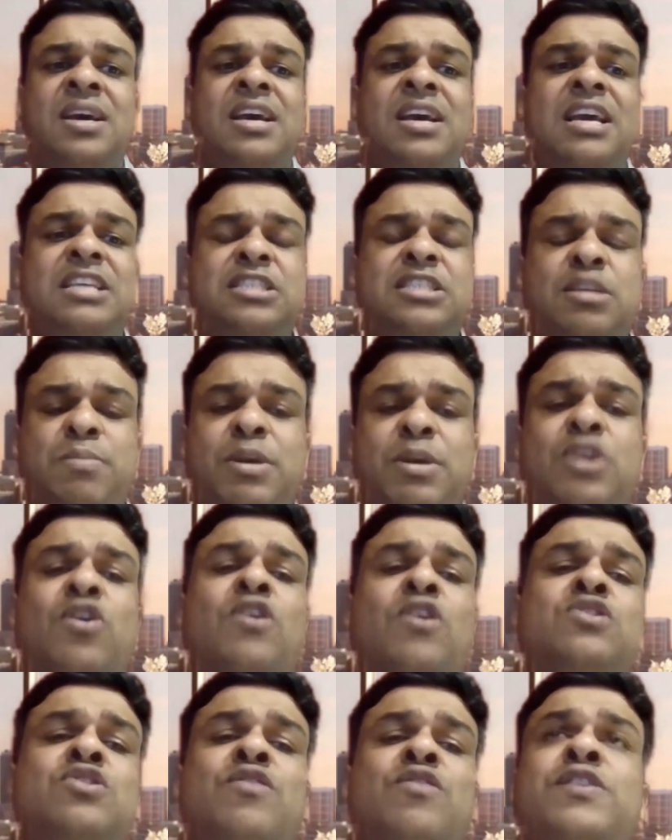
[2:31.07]
Is it
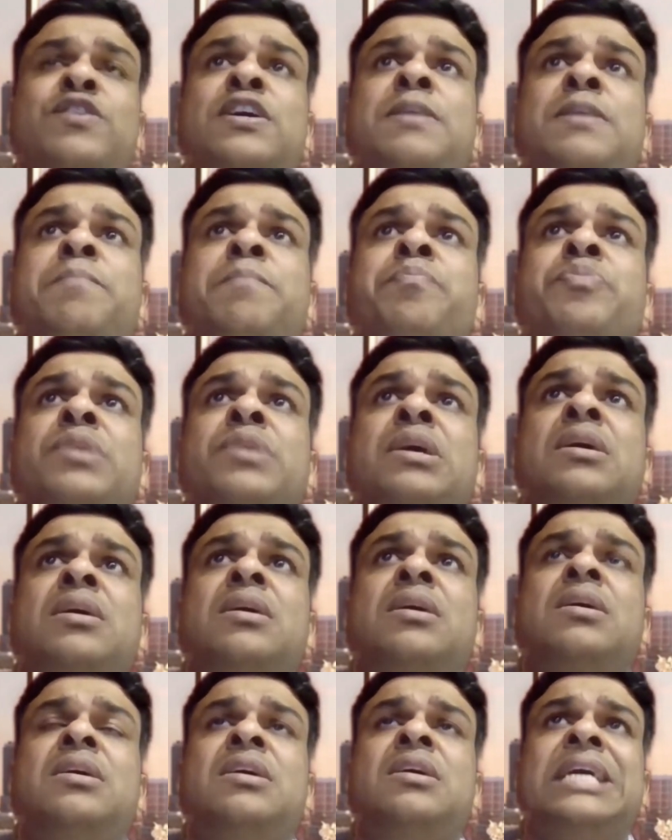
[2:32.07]
because of
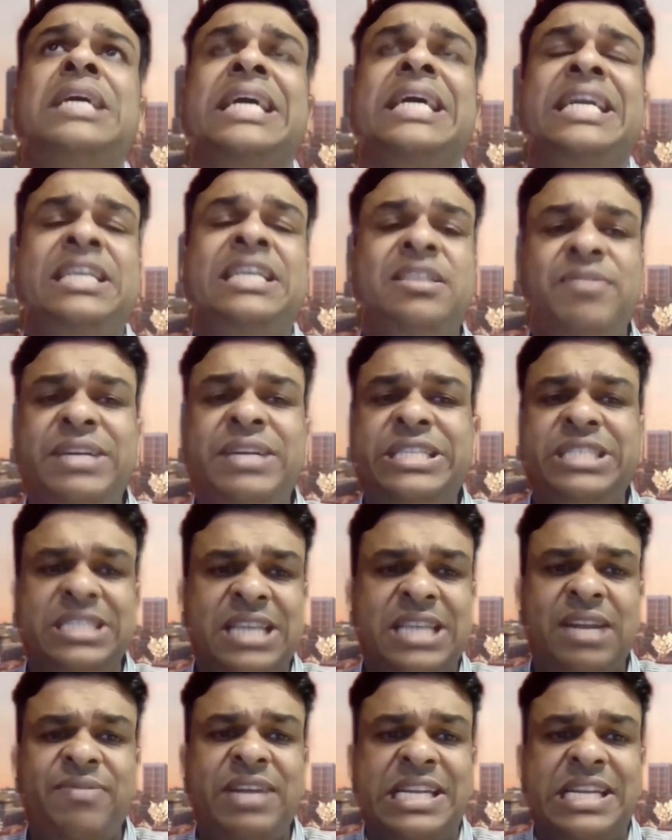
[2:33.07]
a intervention
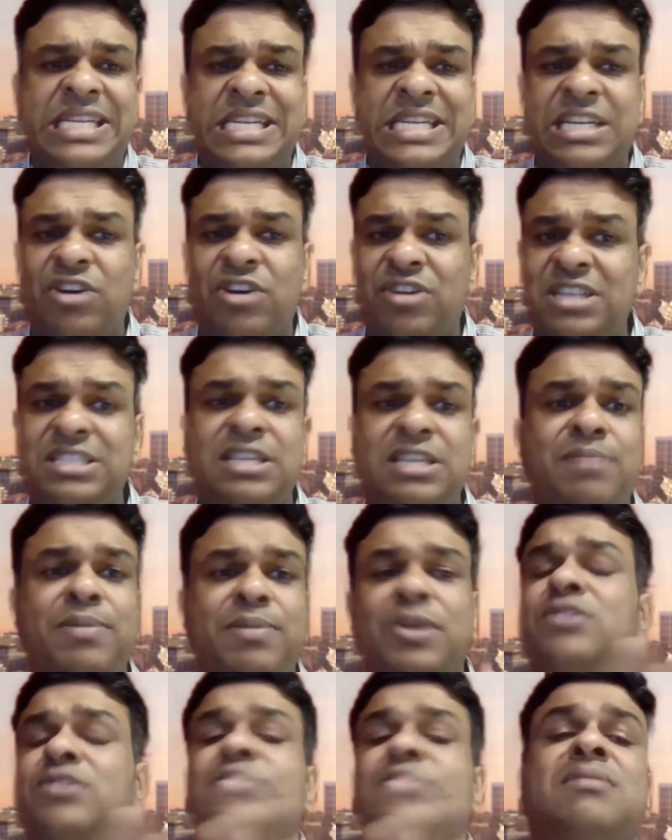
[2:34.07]
that we did, or is it
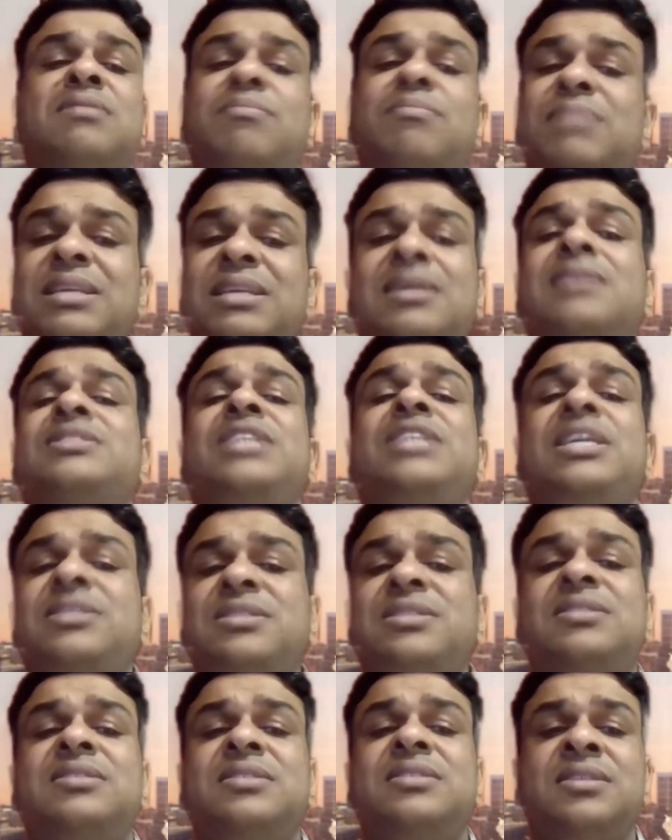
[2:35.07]
because of something that changed
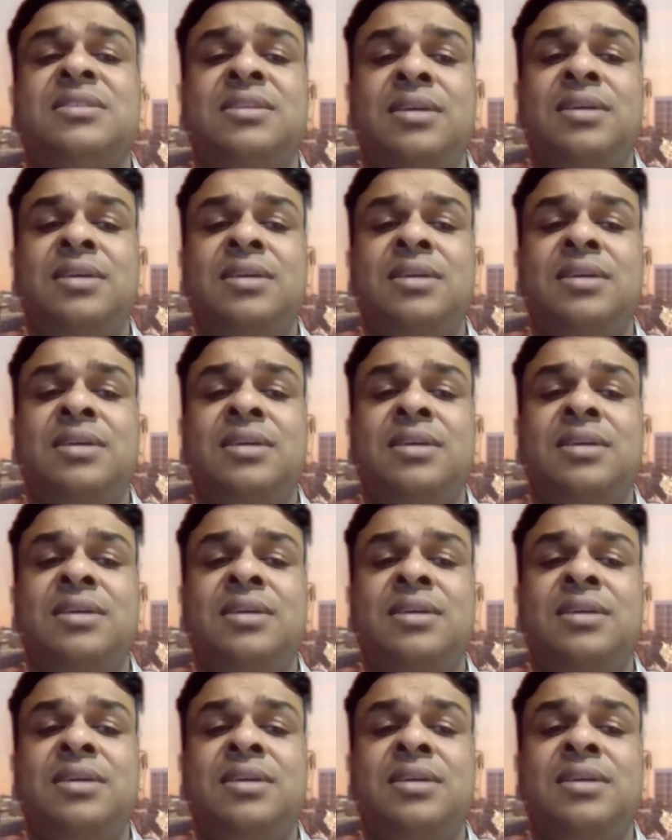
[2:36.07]
in the